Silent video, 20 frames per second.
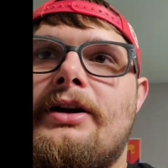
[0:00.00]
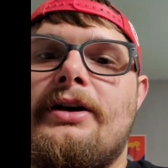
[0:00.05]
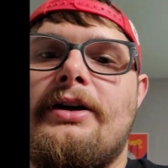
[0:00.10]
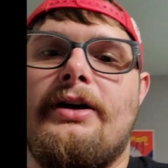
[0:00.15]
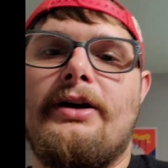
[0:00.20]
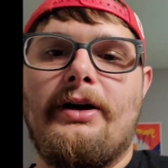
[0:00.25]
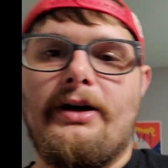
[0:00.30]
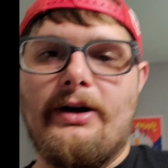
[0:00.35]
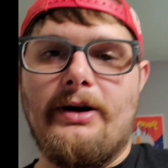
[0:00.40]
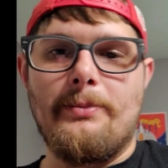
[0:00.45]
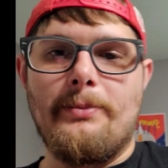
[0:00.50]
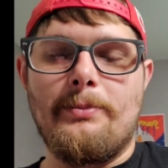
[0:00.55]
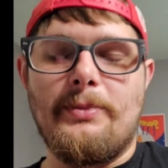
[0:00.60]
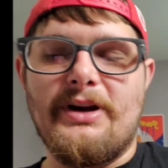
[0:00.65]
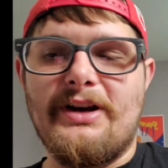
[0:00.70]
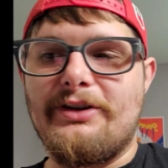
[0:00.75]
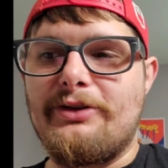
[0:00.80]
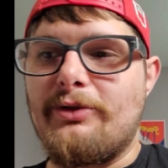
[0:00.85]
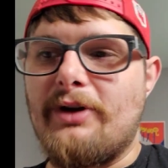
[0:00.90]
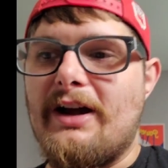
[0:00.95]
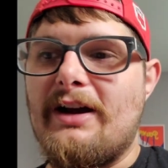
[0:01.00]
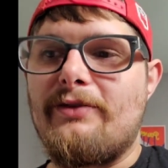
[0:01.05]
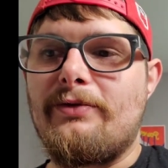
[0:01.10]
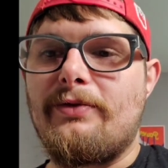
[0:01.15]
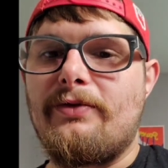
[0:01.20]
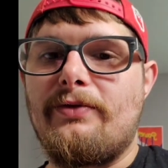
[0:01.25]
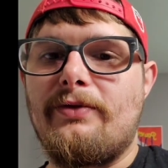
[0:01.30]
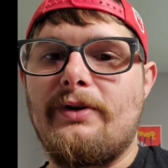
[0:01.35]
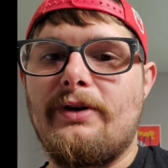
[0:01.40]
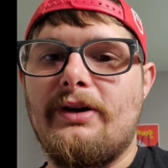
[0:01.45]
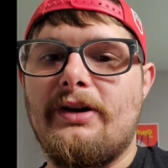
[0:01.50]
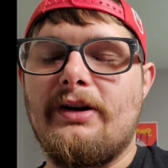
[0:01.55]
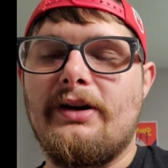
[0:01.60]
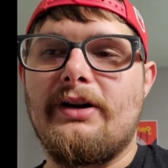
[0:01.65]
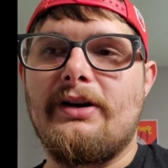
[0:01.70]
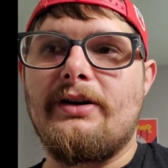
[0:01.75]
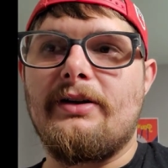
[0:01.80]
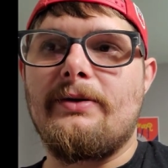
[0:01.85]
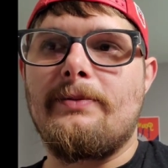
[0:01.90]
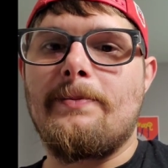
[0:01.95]
But I do have,
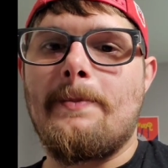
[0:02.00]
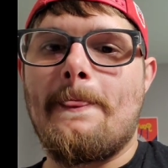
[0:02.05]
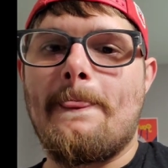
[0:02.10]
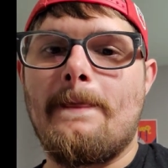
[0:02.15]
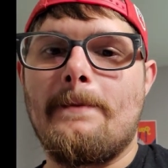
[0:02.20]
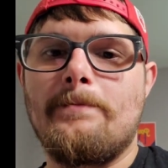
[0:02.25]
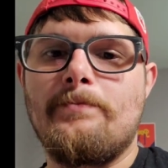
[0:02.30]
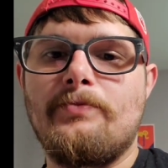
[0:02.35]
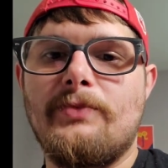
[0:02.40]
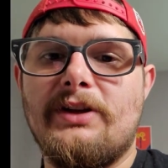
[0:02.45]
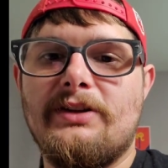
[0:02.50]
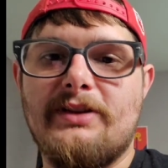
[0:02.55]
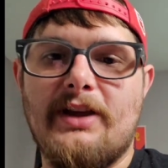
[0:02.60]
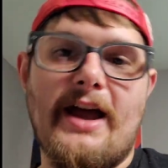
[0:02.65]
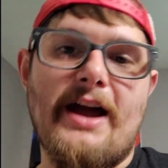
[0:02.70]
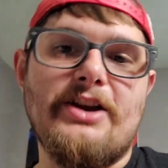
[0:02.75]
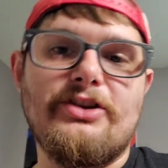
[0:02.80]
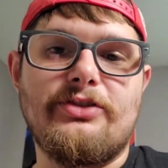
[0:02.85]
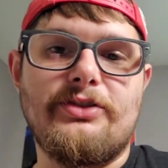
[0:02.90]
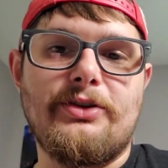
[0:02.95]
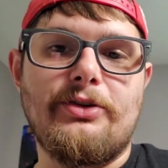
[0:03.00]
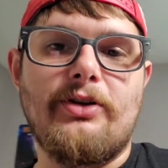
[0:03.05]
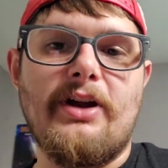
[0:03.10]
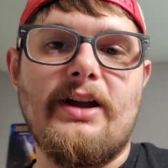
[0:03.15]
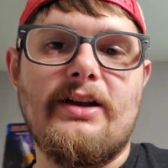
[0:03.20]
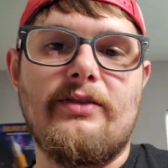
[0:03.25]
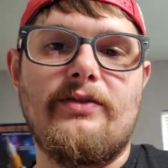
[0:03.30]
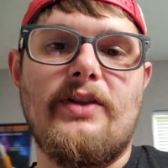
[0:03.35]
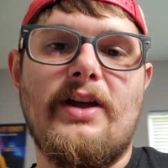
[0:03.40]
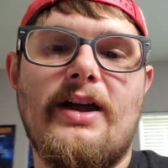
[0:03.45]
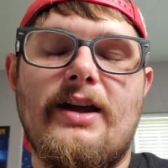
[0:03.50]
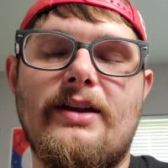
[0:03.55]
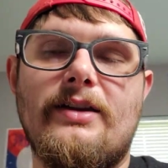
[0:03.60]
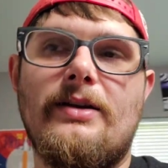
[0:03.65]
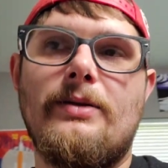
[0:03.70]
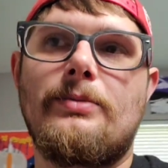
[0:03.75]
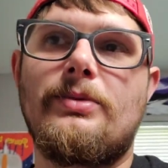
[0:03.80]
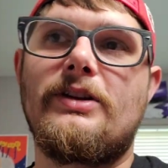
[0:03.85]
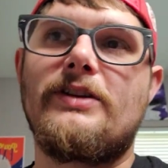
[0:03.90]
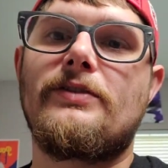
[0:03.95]
it's a hatchling rack of that.
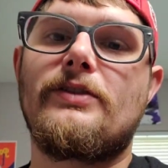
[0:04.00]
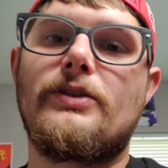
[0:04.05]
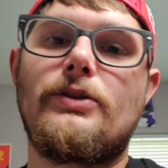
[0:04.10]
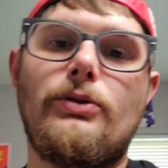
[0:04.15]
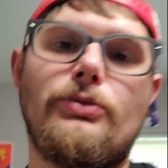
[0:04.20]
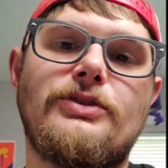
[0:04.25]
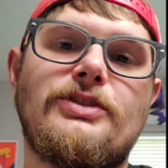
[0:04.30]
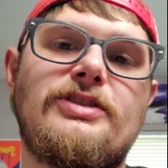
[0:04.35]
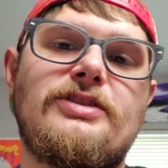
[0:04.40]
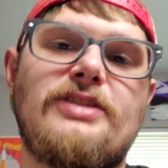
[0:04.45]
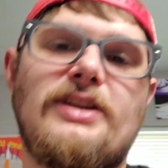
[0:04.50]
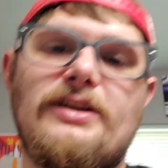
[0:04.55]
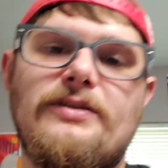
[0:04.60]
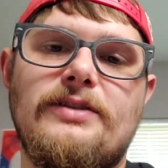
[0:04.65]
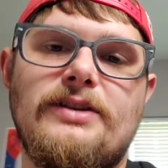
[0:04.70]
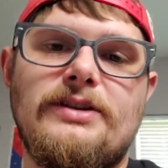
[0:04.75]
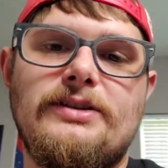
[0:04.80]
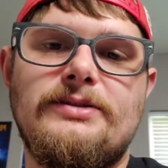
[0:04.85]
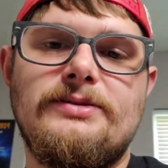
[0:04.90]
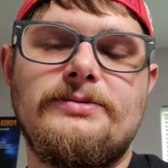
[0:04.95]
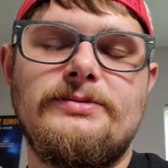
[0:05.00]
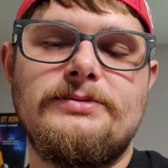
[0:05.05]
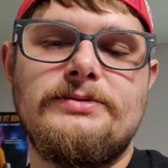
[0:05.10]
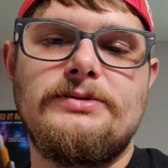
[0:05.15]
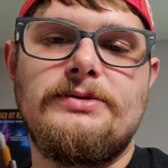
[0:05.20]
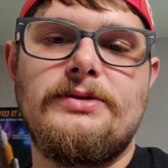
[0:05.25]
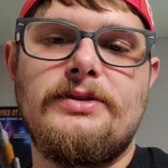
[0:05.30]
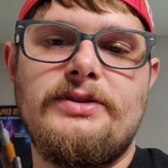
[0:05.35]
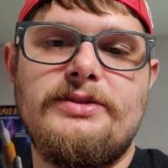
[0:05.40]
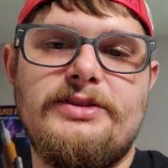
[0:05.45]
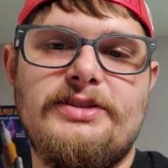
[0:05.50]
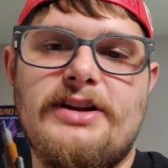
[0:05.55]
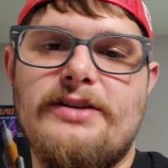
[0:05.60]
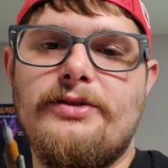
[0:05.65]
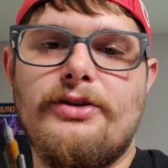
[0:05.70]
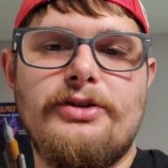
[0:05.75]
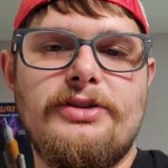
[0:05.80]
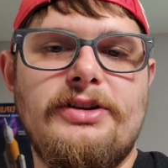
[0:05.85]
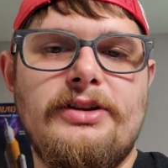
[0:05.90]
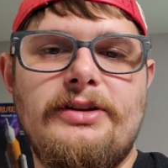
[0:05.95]
I believe it holds 7
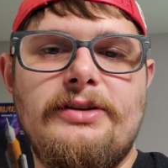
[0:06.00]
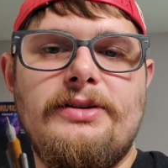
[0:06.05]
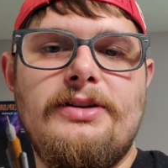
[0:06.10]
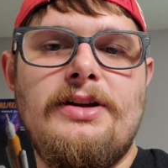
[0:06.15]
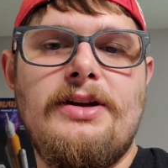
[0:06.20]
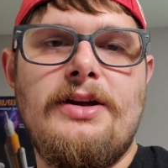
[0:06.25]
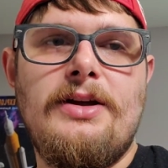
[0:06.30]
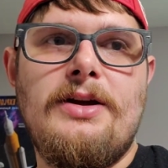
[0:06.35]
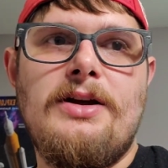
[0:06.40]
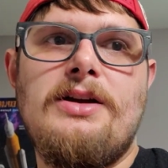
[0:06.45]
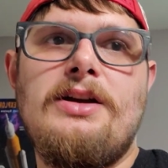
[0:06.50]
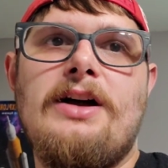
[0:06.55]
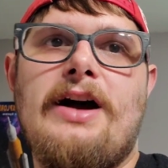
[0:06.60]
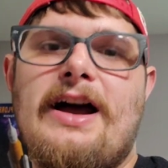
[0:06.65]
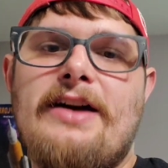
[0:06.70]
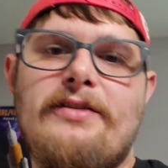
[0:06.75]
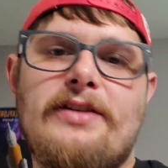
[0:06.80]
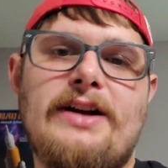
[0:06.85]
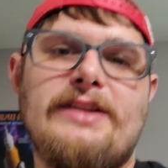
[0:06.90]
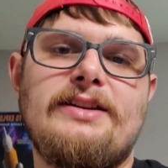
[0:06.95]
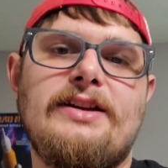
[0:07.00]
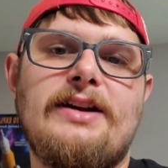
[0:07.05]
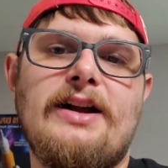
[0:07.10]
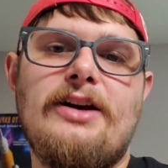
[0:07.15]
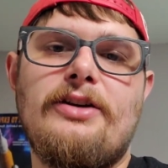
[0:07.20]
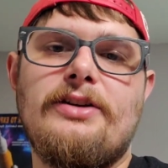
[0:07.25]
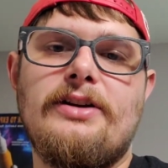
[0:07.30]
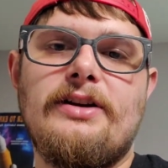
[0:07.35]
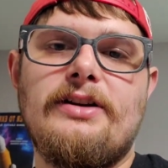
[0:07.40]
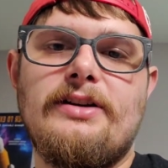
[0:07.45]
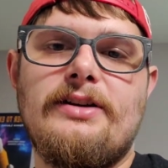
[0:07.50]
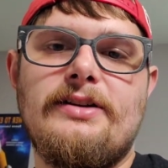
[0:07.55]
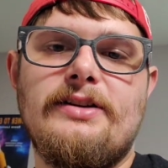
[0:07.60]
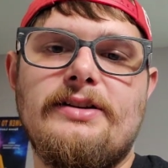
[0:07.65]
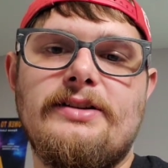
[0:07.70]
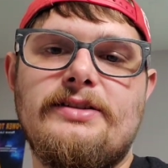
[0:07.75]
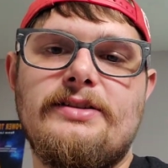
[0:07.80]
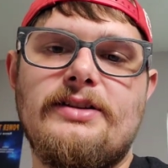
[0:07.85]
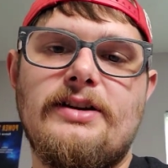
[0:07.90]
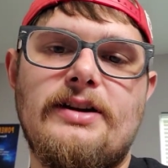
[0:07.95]
or 10. I haven't got that out yet.
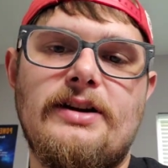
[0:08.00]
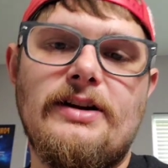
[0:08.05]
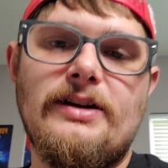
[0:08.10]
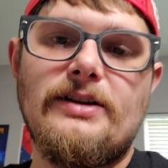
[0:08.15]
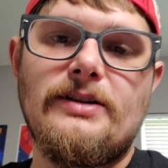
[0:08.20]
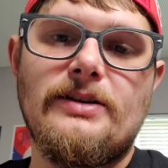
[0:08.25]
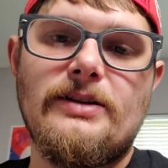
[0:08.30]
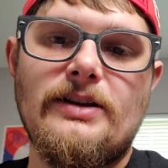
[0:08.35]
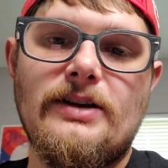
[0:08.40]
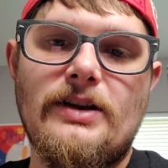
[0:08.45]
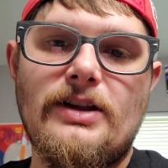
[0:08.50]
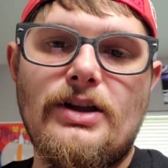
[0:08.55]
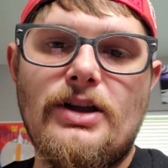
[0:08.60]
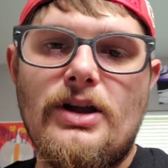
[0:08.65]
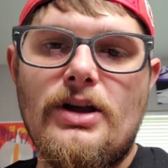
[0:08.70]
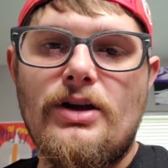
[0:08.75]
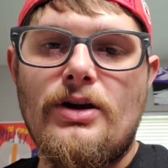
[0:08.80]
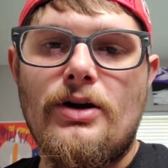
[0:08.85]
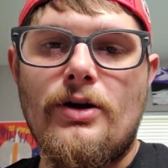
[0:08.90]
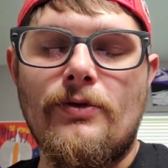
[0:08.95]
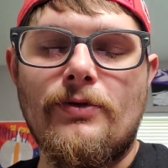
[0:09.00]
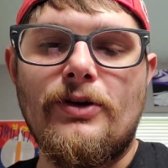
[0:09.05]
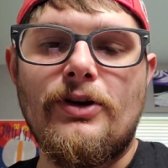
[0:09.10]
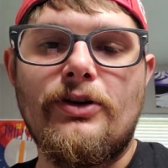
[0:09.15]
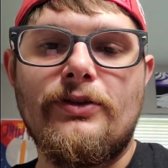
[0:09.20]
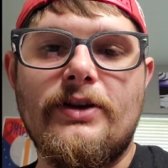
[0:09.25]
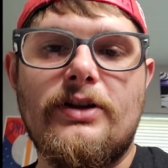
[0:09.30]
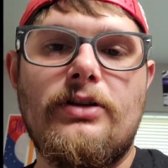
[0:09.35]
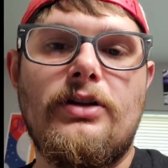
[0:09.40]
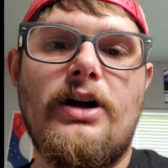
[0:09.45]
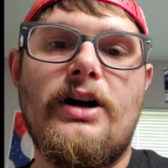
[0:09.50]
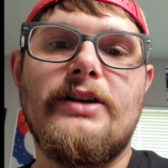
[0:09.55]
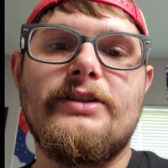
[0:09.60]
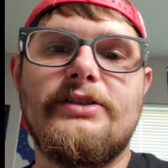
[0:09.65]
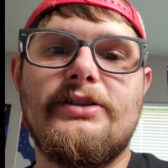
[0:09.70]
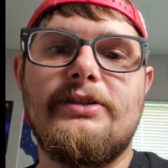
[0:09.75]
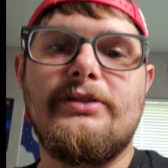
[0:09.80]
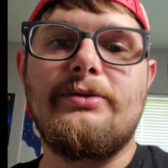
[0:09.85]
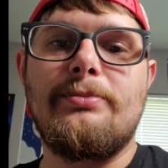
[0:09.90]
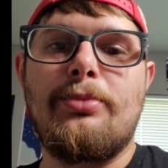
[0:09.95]
It's over here in the
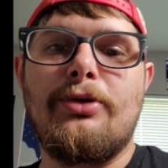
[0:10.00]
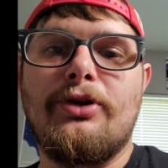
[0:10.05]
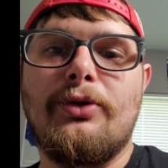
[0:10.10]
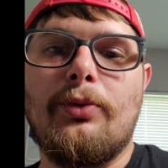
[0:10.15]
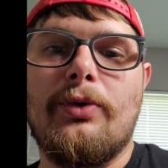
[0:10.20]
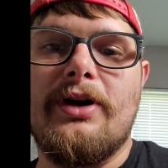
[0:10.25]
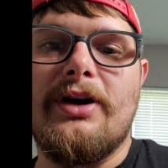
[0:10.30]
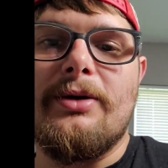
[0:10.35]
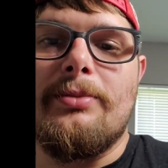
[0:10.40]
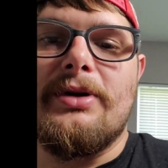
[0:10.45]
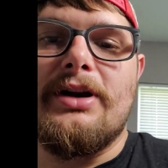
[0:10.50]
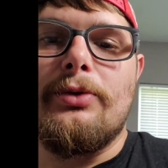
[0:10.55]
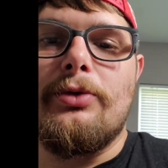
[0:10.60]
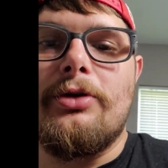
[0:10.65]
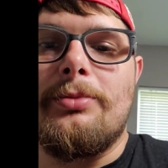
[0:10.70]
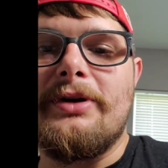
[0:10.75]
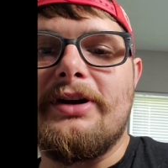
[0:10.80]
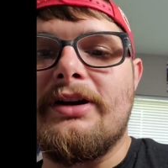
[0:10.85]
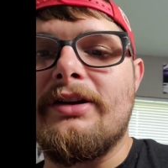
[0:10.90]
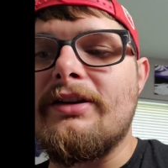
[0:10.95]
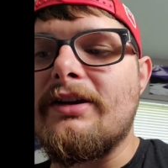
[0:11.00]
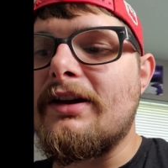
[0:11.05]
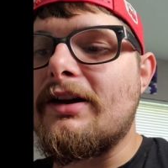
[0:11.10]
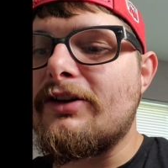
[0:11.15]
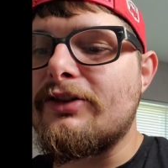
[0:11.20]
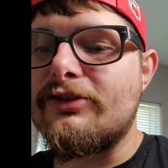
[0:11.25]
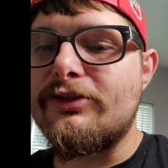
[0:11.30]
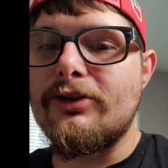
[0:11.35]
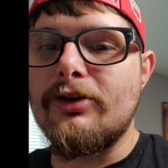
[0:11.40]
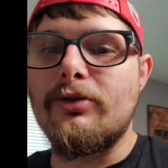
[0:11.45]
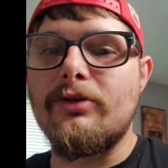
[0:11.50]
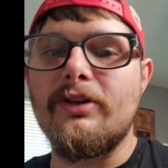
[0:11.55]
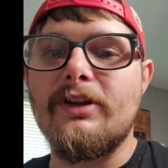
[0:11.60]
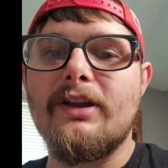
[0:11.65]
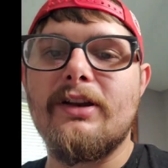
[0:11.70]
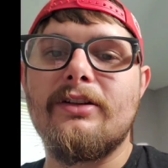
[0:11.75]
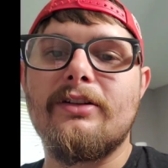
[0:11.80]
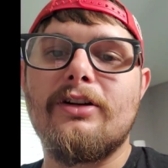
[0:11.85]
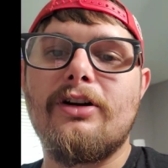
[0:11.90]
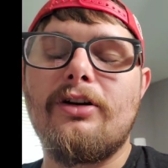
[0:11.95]
closet, put away, but I will be getting that out soon and
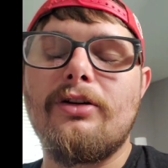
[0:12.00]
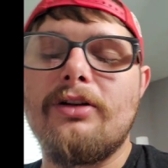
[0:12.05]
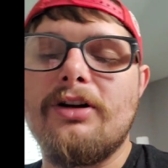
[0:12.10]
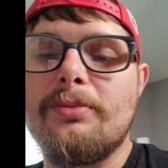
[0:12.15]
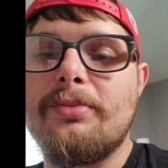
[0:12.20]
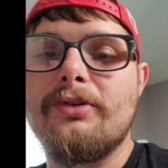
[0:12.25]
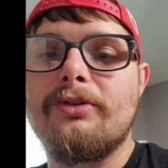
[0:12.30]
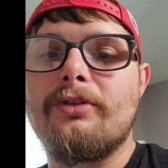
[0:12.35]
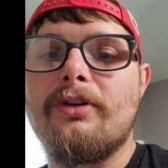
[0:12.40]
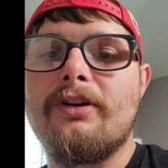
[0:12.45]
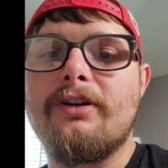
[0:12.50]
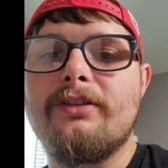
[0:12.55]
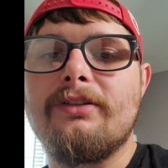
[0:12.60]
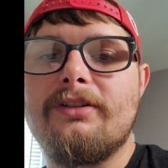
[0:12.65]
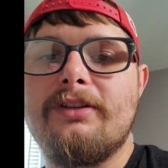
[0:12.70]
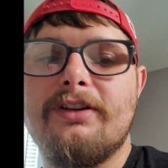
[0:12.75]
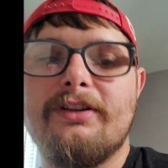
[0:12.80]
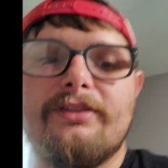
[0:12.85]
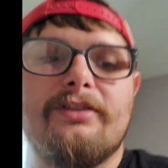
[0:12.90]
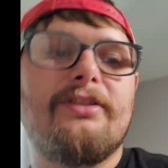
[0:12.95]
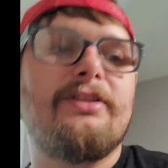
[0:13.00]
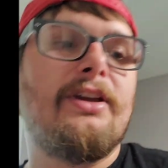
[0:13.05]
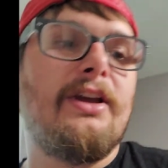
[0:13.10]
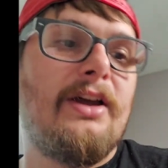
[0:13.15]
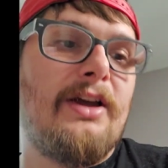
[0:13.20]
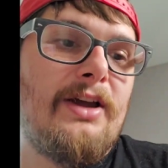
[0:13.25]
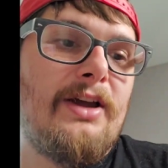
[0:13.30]
getting it all up and running, because